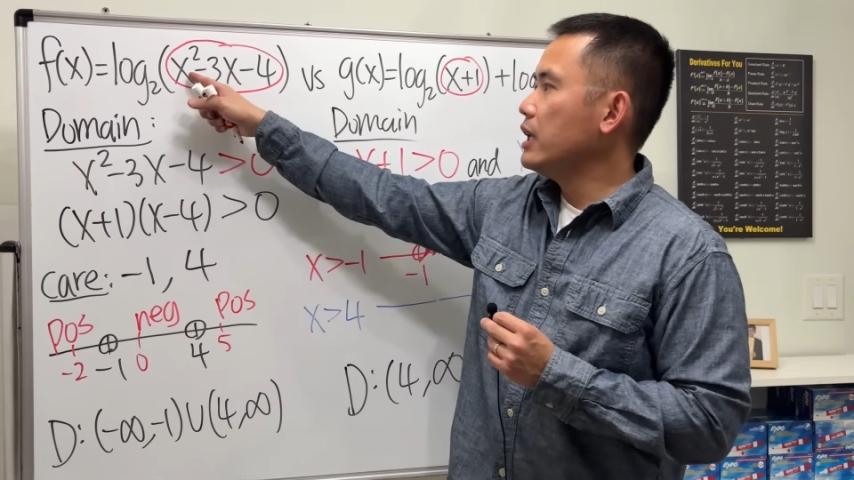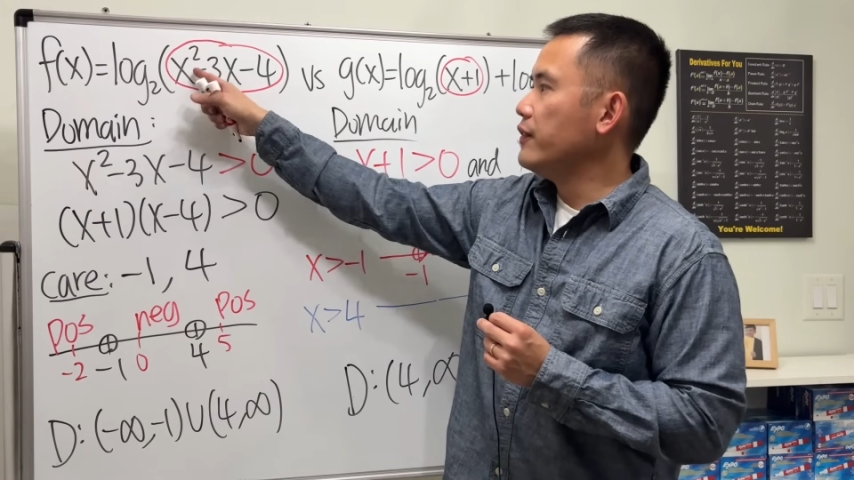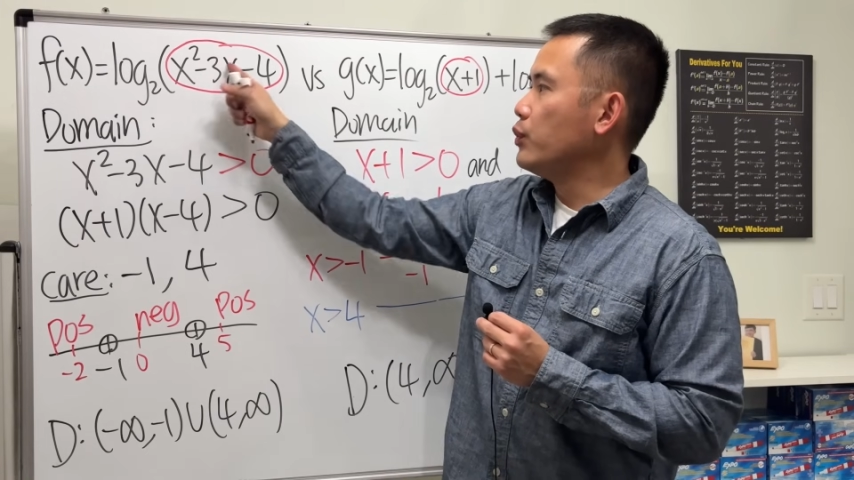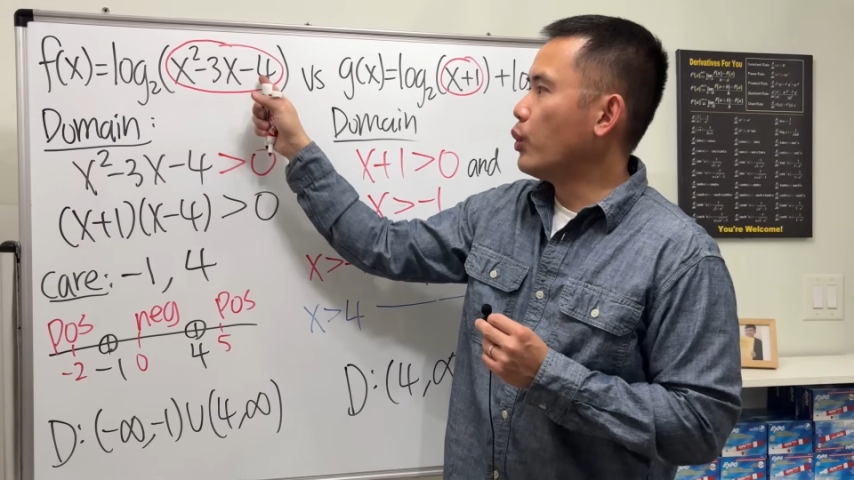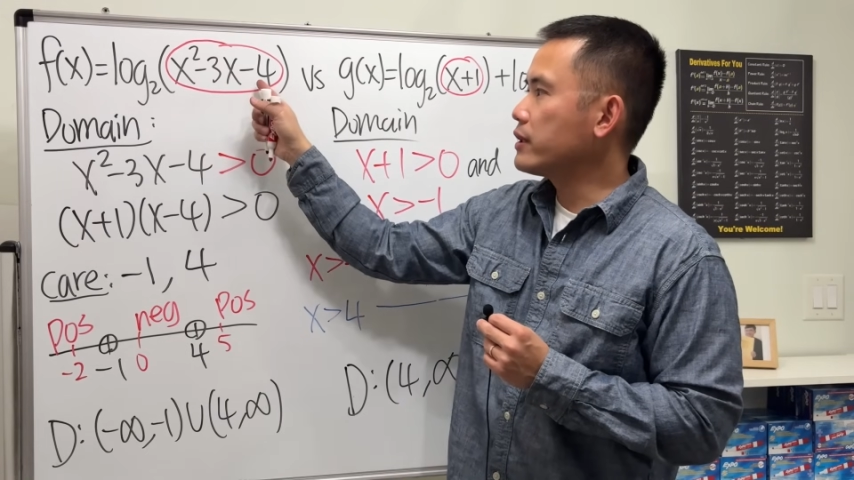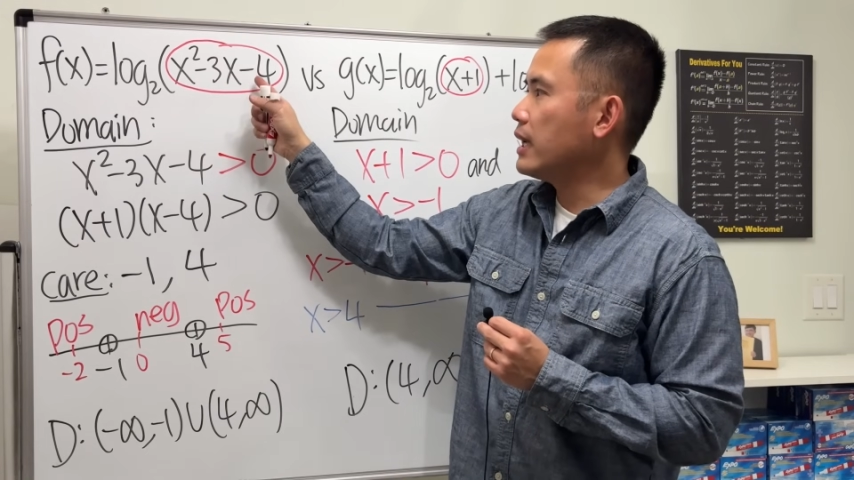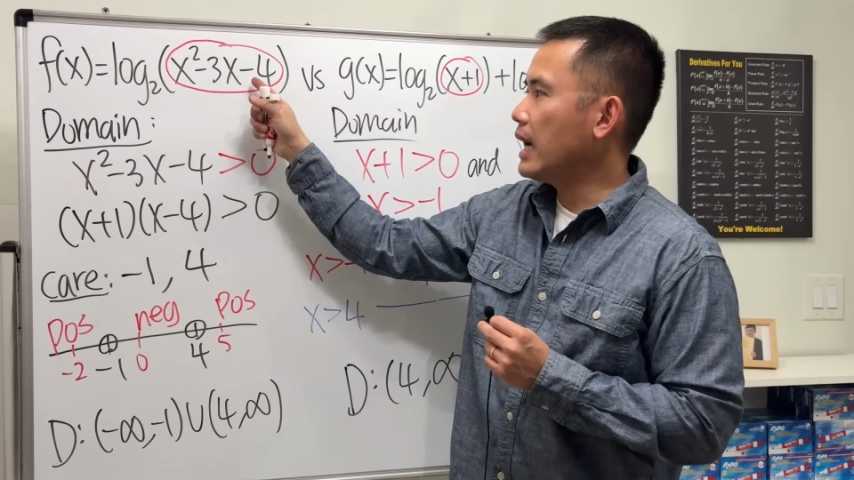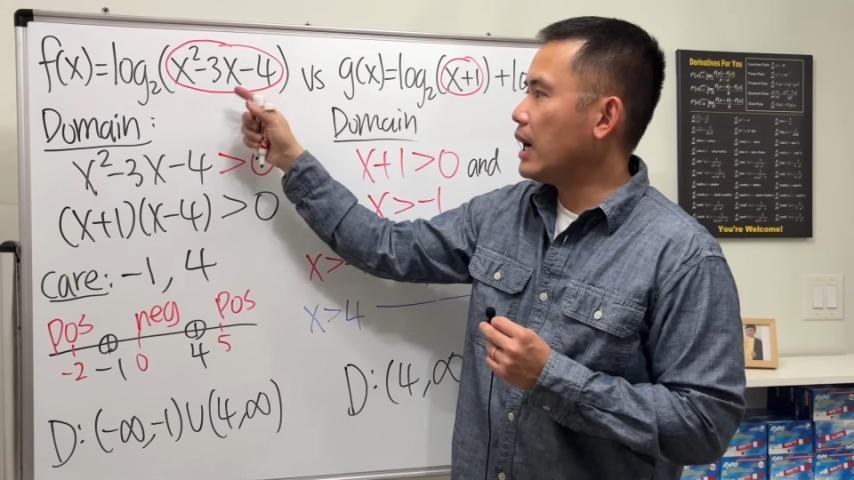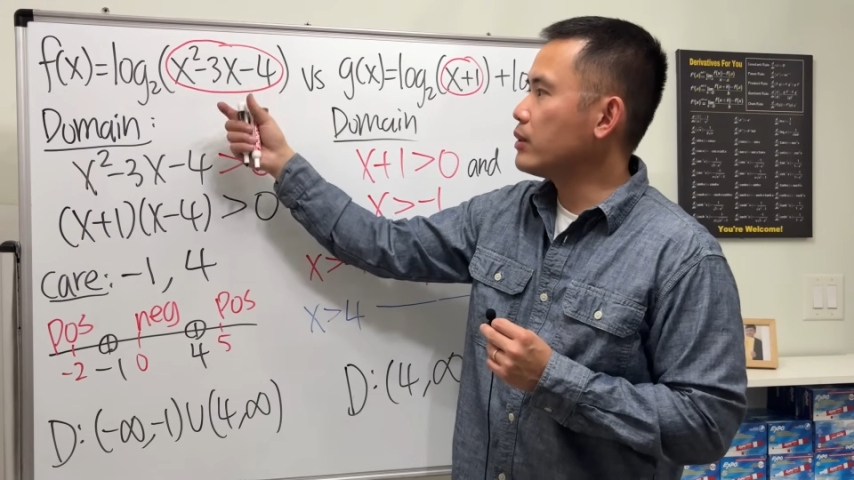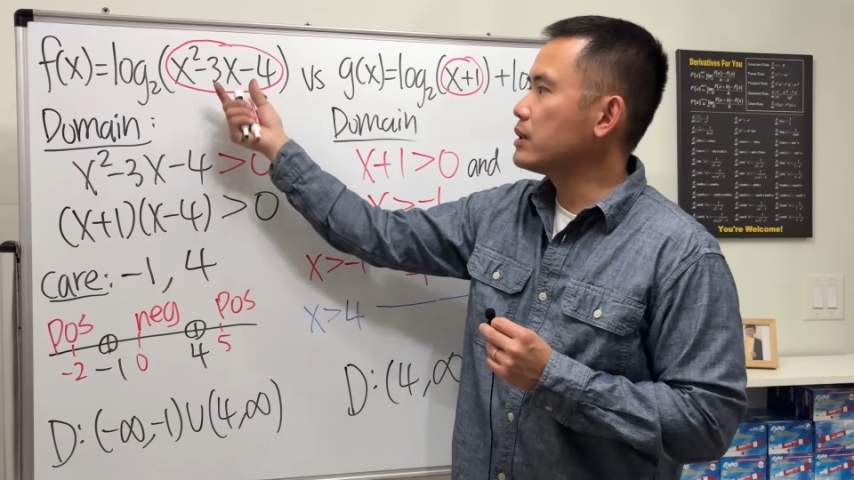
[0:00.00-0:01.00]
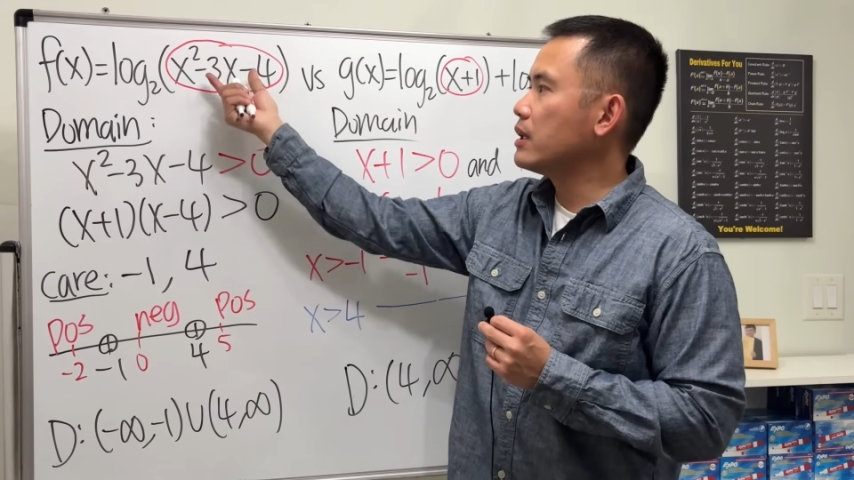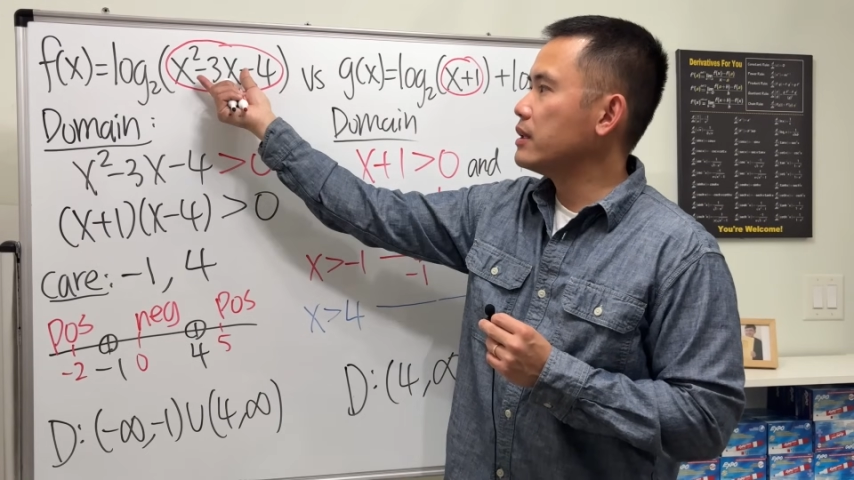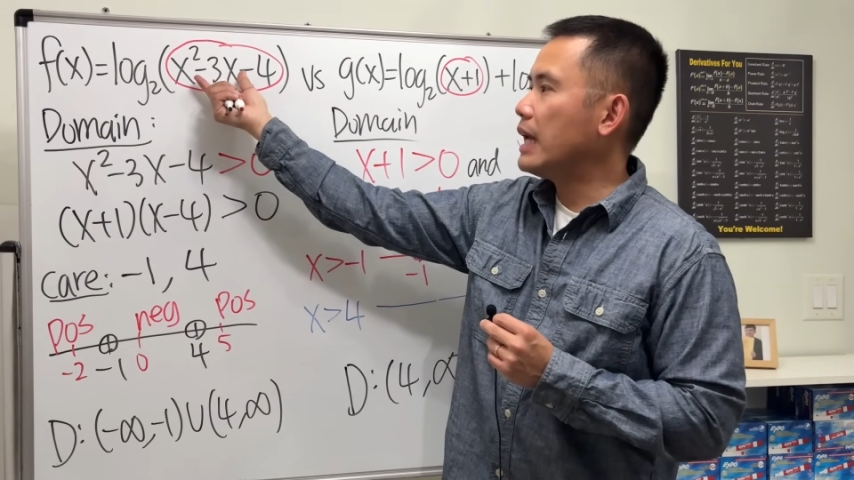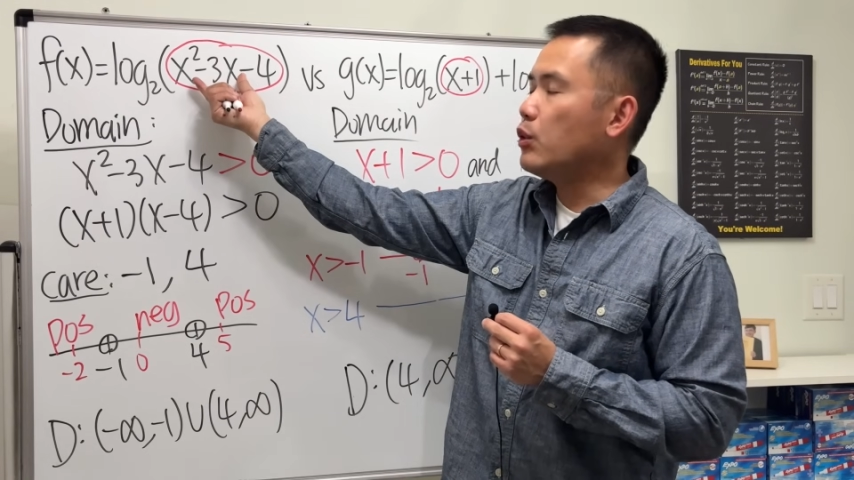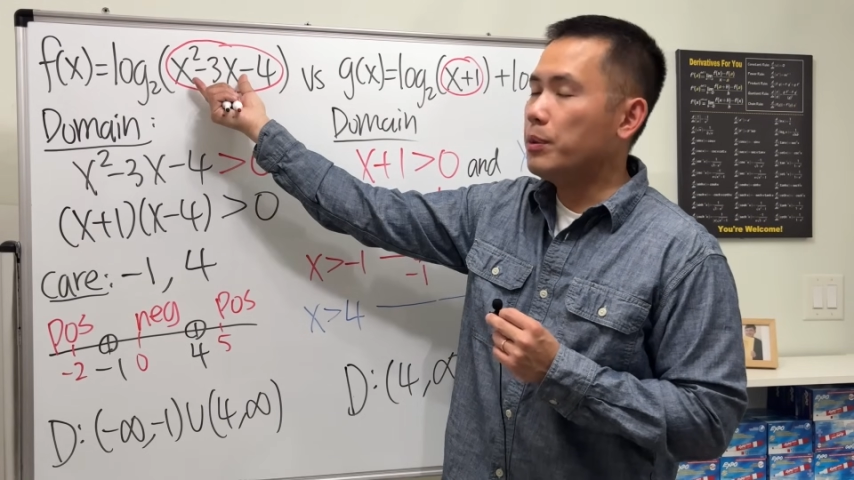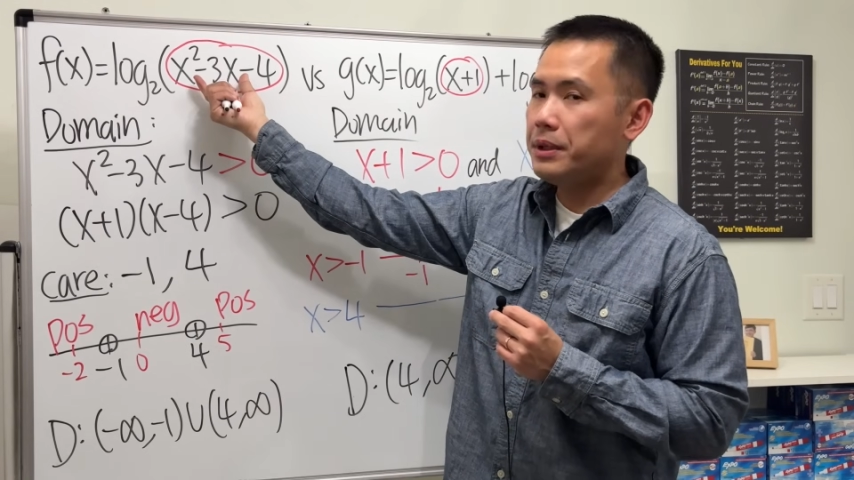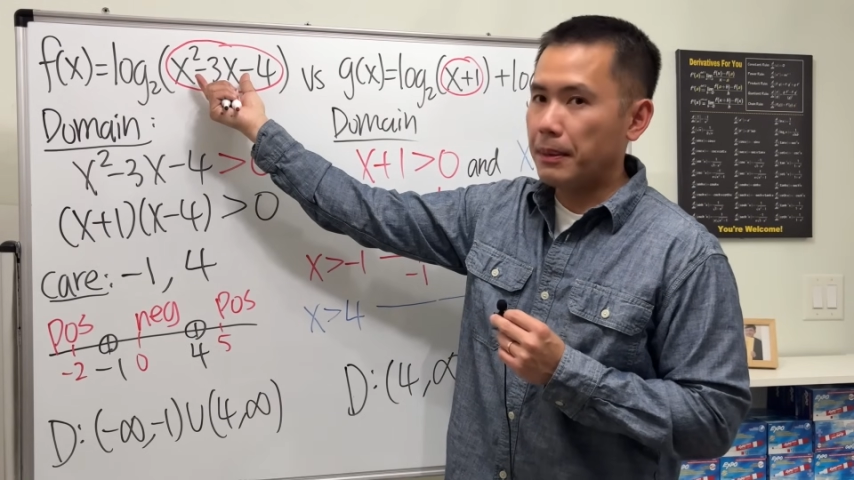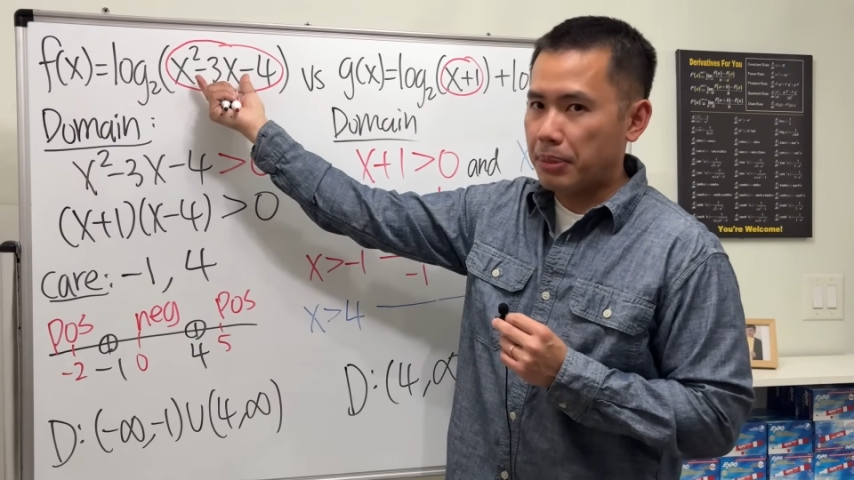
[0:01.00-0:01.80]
If you work that out, that would be